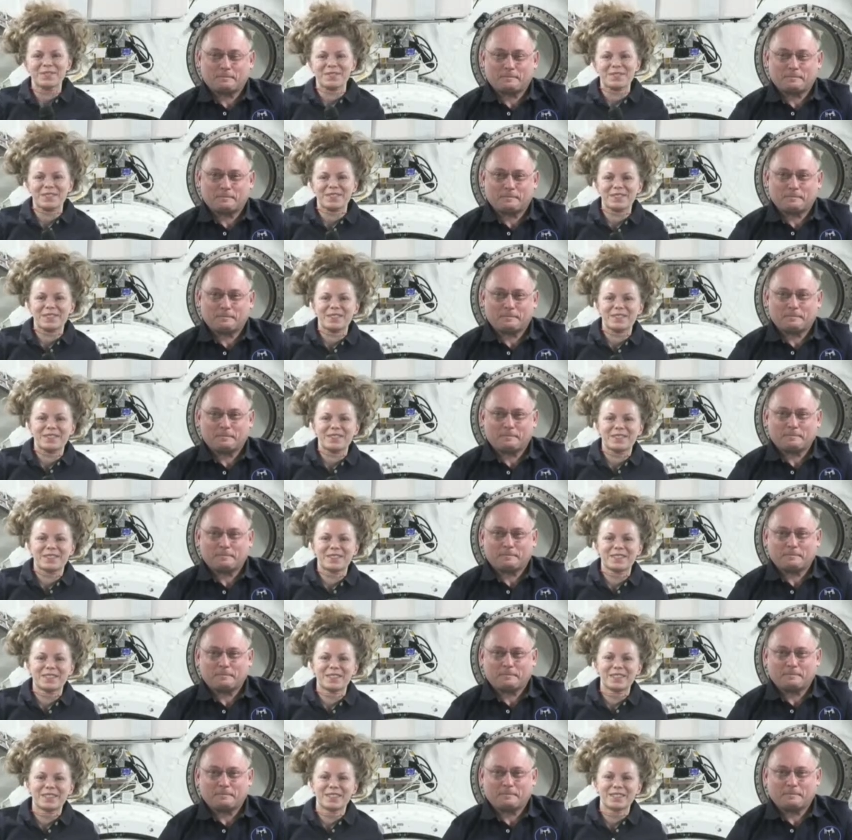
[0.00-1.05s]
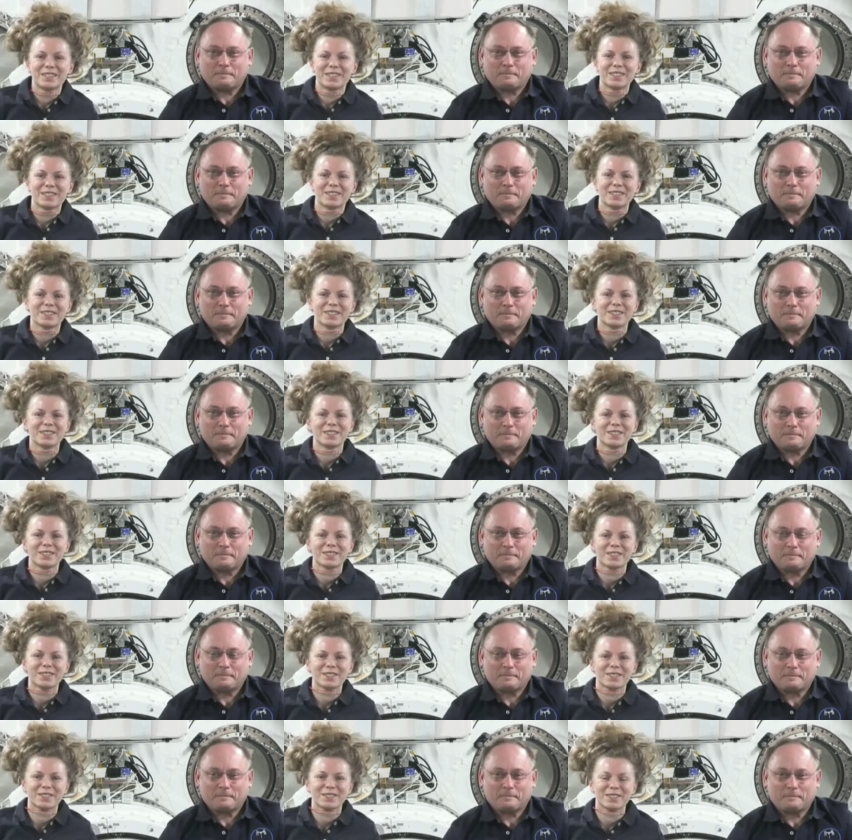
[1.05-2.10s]

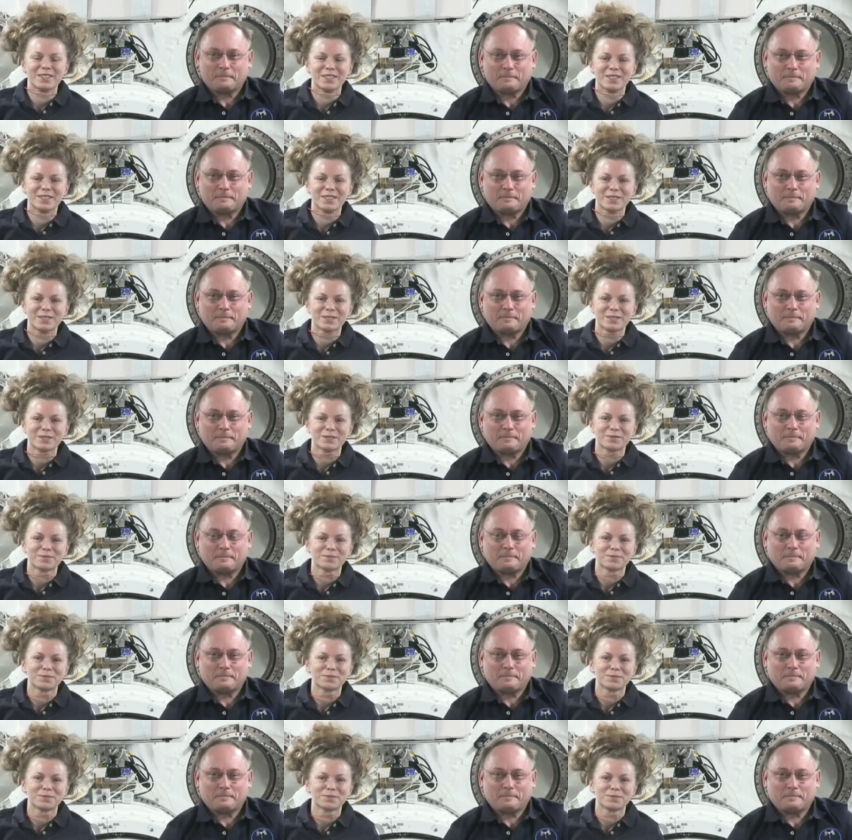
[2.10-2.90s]
(silence)